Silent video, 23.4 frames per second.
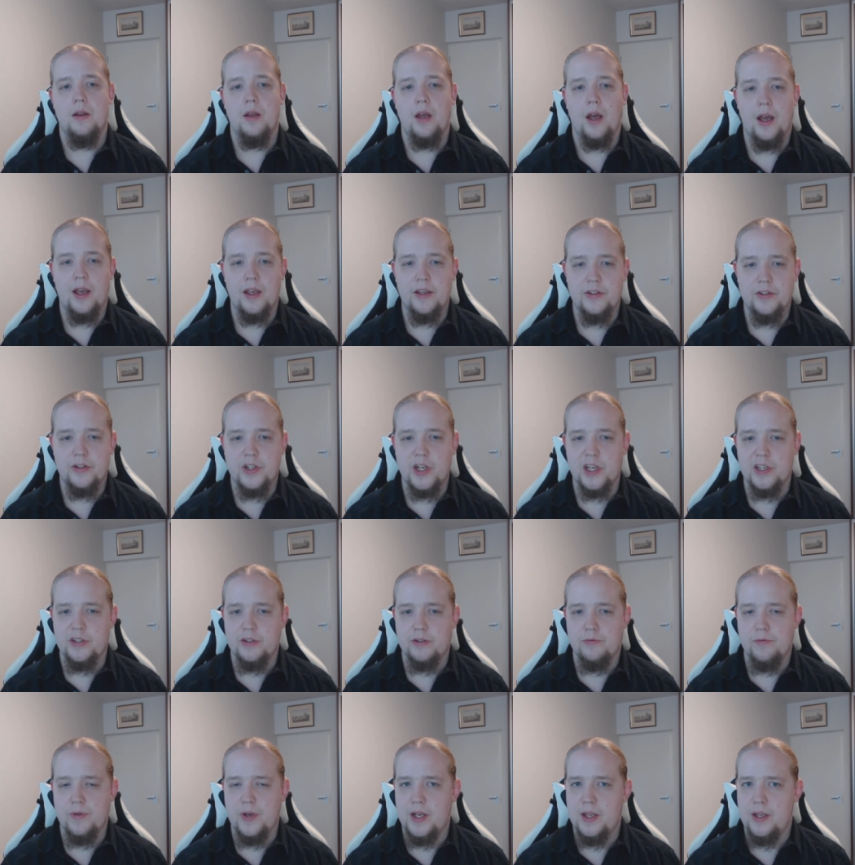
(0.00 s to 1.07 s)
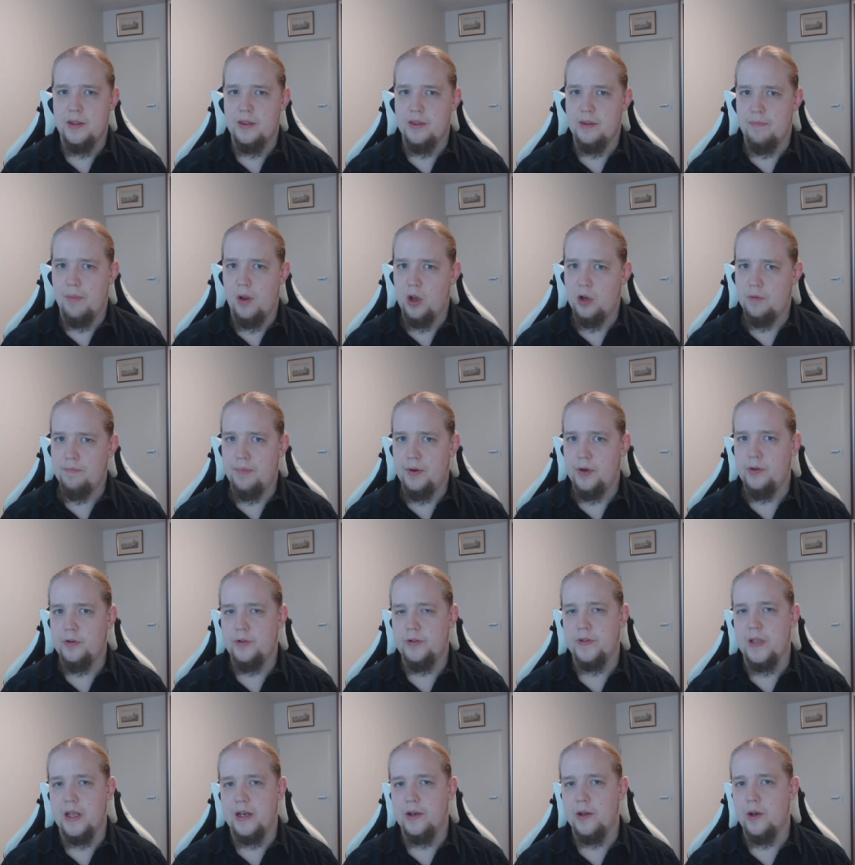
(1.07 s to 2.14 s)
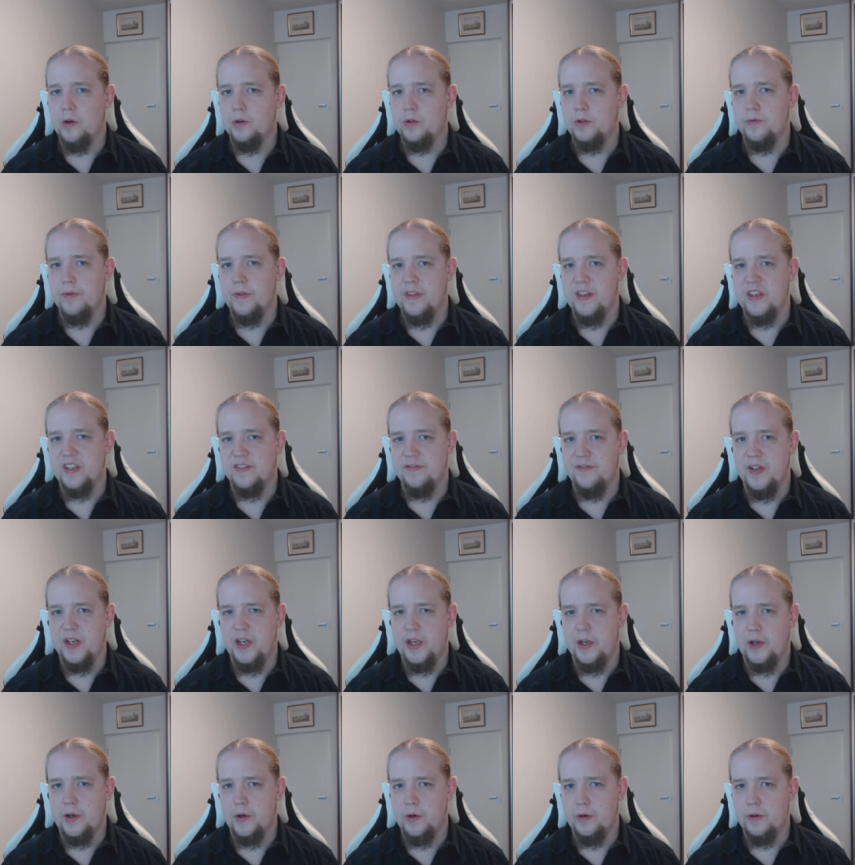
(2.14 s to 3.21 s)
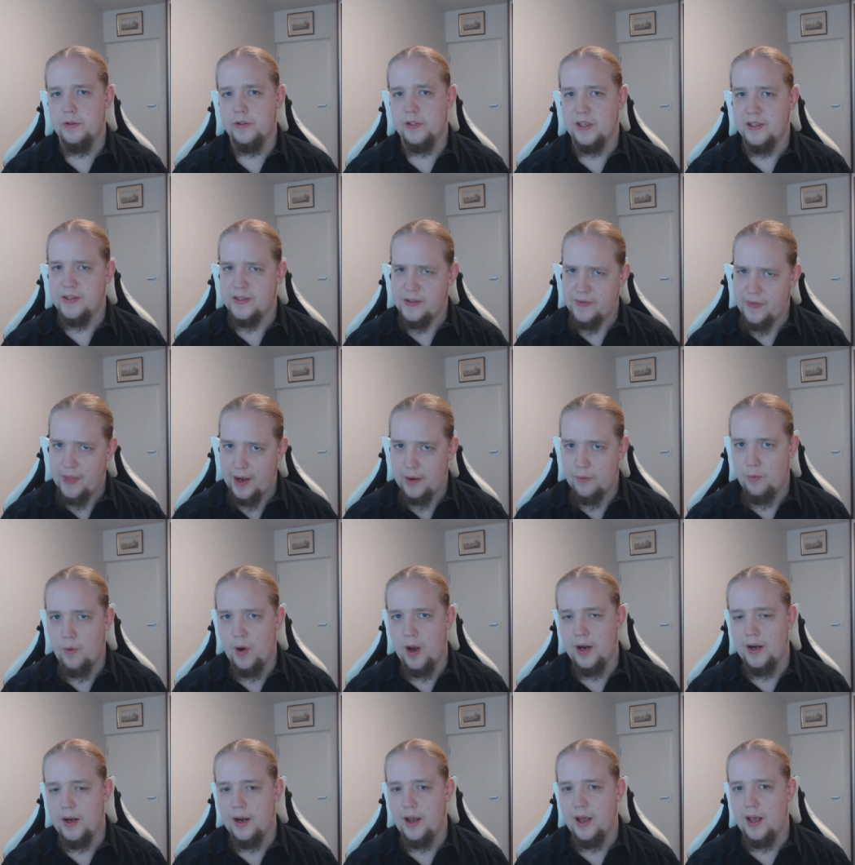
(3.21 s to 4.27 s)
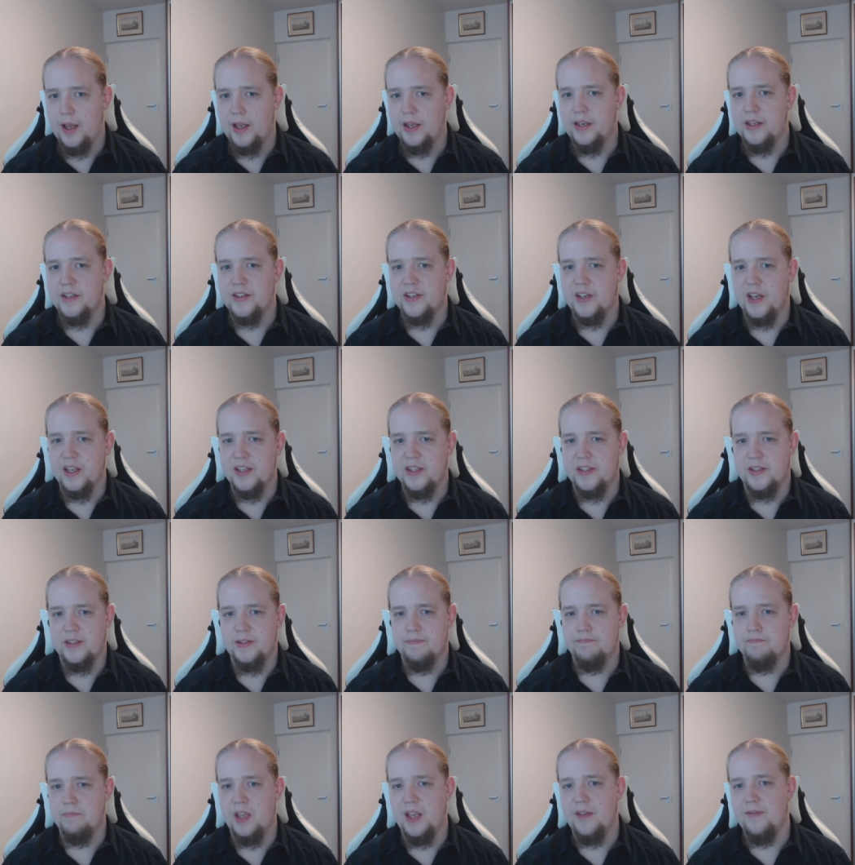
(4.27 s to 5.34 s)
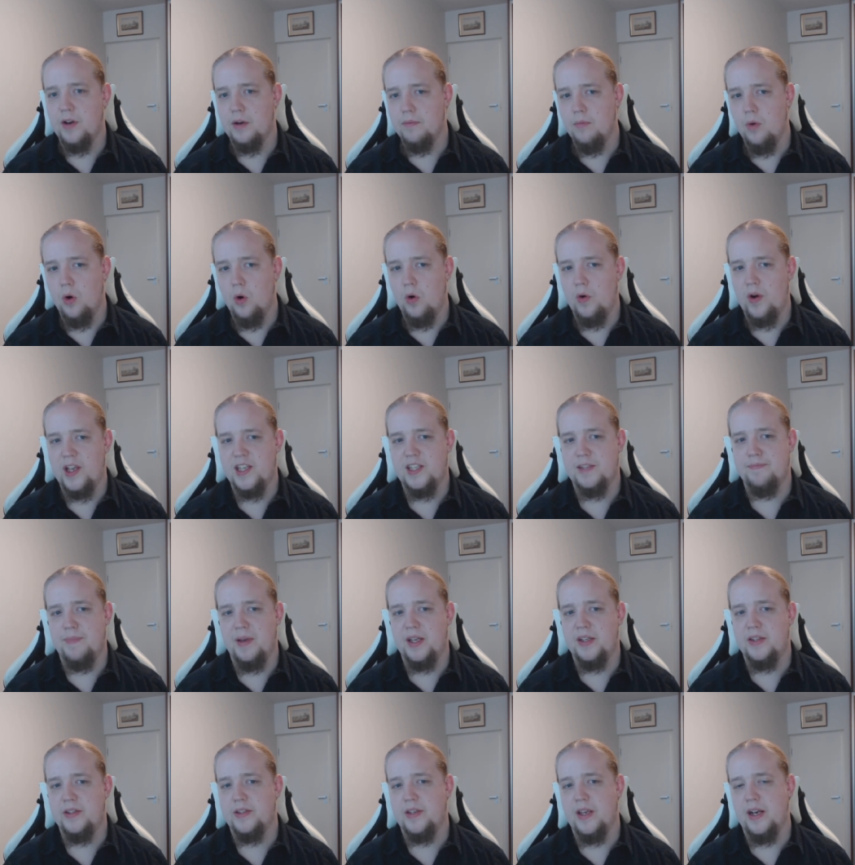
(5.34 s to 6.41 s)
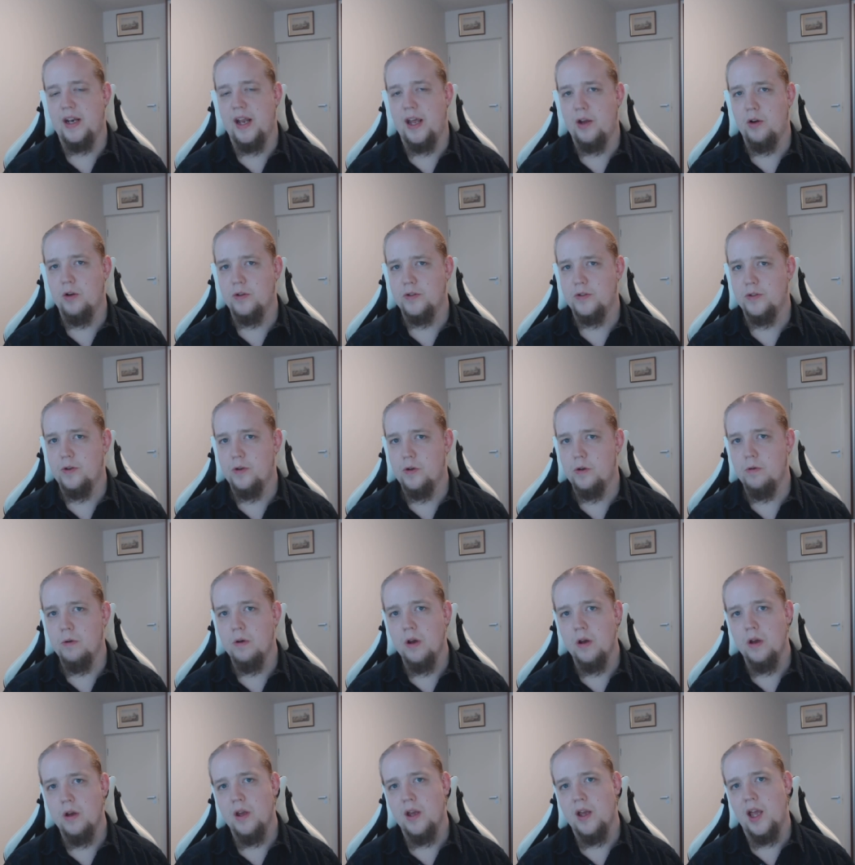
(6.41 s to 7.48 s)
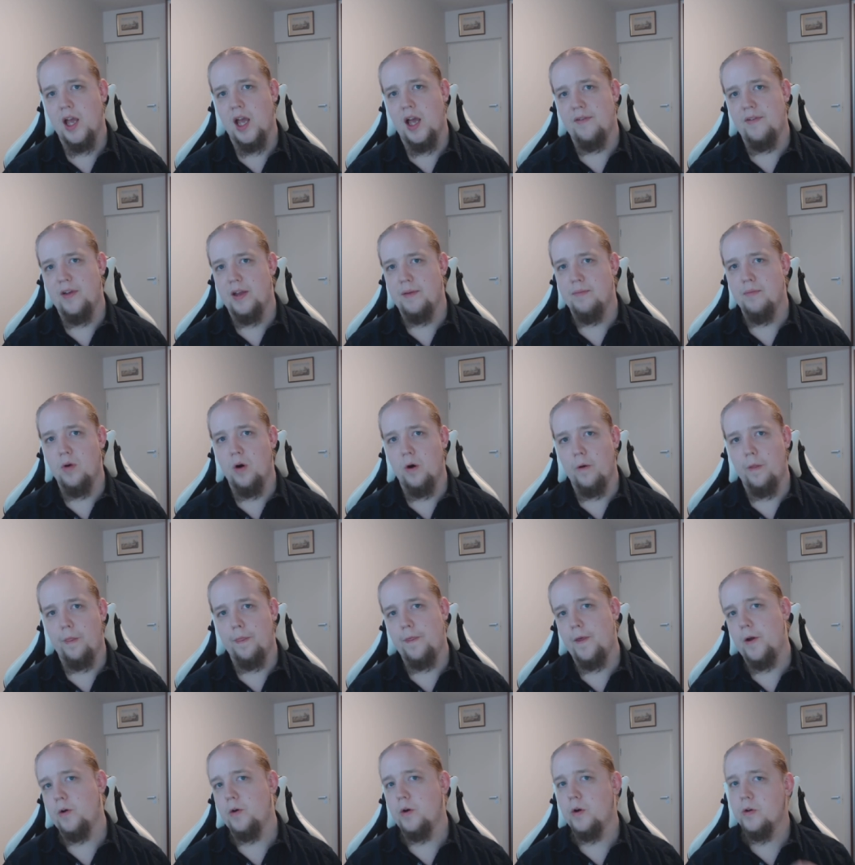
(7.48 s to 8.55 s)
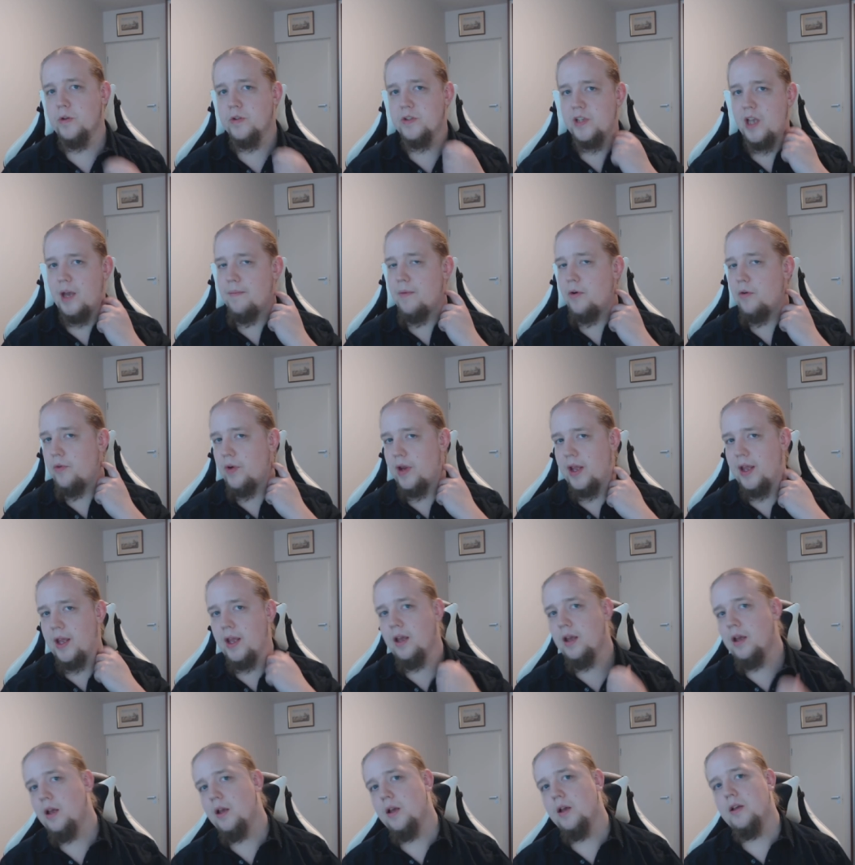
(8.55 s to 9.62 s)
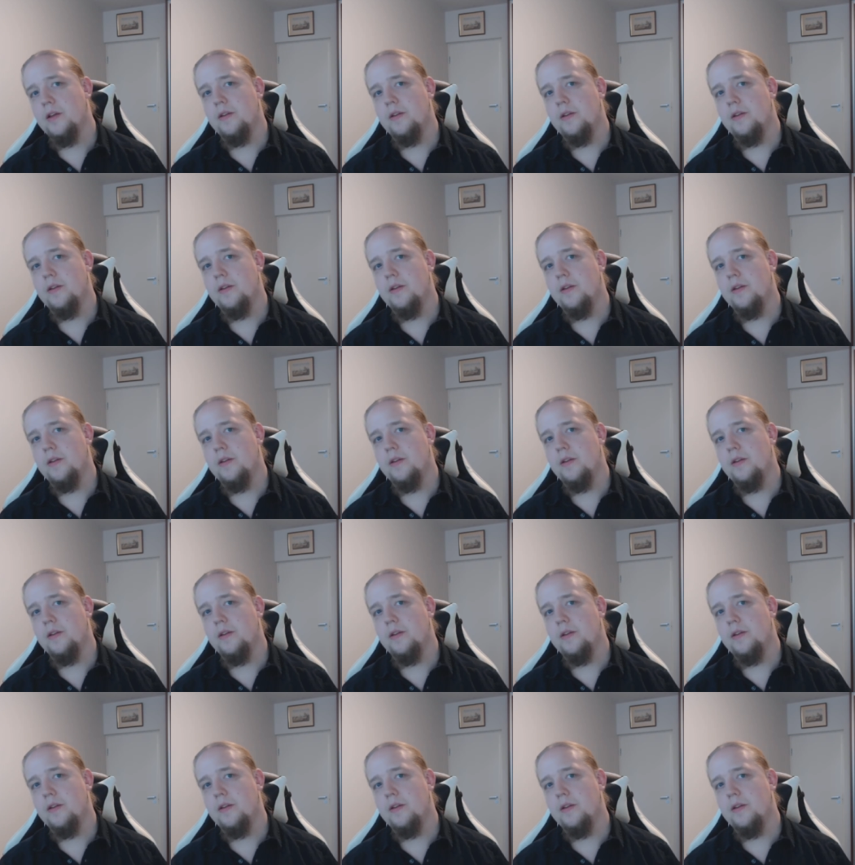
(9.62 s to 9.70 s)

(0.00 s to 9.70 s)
I suggest reading the blog post that goes with this video, since in that one I discuss even more aspects and I also have a more thorough summary